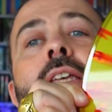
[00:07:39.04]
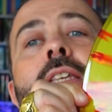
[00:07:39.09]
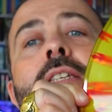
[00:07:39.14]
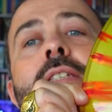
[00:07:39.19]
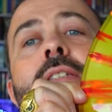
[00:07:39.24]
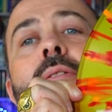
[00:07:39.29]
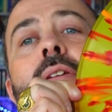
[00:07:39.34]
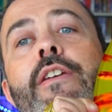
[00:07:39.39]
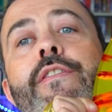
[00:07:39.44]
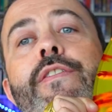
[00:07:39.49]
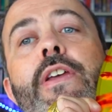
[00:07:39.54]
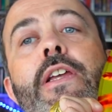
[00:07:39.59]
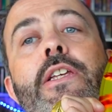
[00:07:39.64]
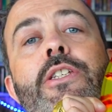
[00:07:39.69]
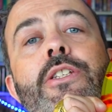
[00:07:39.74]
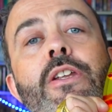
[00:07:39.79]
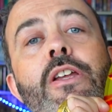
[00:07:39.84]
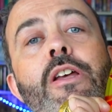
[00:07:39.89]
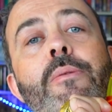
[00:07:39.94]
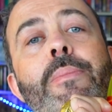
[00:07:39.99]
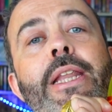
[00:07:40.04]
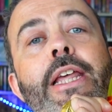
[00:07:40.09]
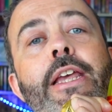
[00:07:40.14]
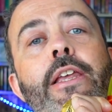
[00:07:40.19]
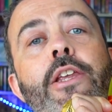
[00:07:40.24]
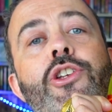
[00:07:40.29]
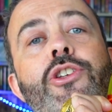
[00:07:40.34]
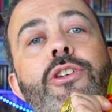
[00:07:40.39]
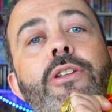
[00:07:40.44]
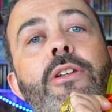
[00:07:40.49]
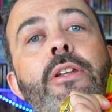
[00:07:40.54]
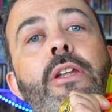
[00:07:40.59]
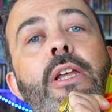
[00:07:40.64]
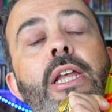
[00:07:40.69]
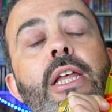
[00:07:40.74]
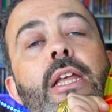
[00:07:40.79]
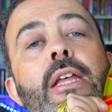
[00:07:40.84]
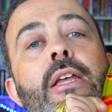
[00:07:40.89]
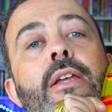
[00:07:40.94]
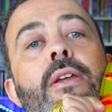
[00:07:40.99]
is, if Extermination
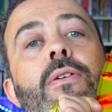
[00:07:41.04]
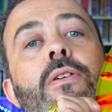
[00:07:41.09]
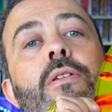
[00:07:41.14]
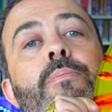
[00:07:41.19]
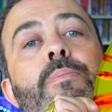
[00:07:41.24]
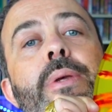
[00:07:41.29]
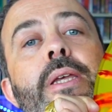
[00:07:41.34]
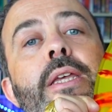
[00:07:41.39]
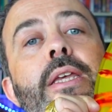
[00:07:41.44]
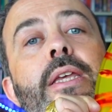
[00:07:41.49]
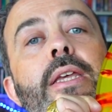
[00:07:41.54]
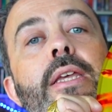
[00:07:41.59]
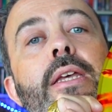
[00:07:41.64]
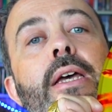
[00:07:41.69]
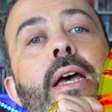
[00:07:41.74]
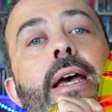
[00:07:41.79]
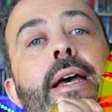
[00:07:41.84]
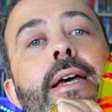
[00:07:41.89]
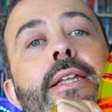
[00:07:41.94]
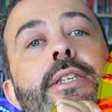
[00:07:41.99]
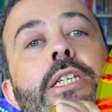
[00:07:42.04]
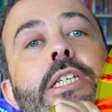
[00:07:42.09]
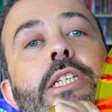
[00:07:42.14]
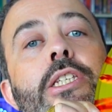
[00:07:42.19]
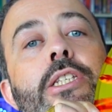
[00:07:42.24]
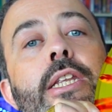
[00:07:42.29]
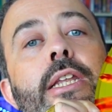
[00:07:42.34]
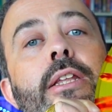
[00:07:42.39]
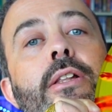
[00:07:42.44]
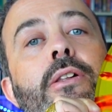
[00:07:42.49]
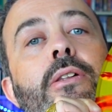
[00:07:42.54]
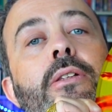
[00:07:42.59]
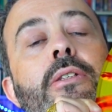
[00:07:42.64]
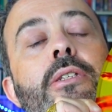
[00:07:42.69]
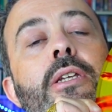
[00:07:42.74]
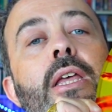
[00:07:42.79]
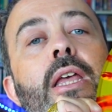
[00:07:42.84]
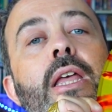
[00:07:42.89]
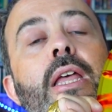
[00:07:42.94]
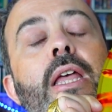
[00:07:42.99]
could be
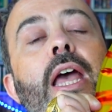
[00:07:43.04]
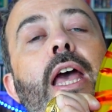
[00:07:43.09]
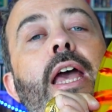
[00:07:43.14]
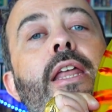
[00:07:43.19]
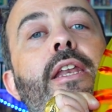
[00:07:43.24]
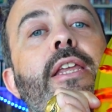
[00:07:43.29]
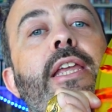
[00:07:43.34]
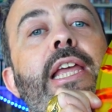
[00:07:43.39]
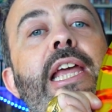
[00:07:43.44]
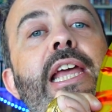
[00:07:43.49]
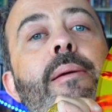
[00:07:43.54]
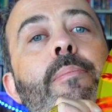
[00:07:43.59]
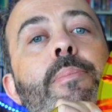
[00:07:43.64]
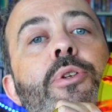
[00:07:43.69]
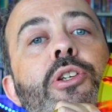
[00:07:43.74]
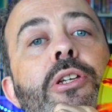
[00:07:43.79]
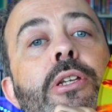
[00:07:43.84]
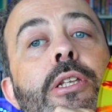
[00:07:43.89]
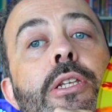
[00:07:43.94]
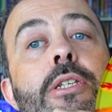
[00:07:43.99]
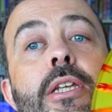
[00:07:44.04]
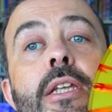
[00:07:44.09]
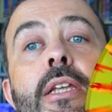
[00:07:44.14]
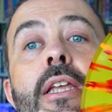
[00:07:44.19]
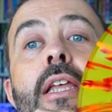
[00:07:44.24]
distilled and captured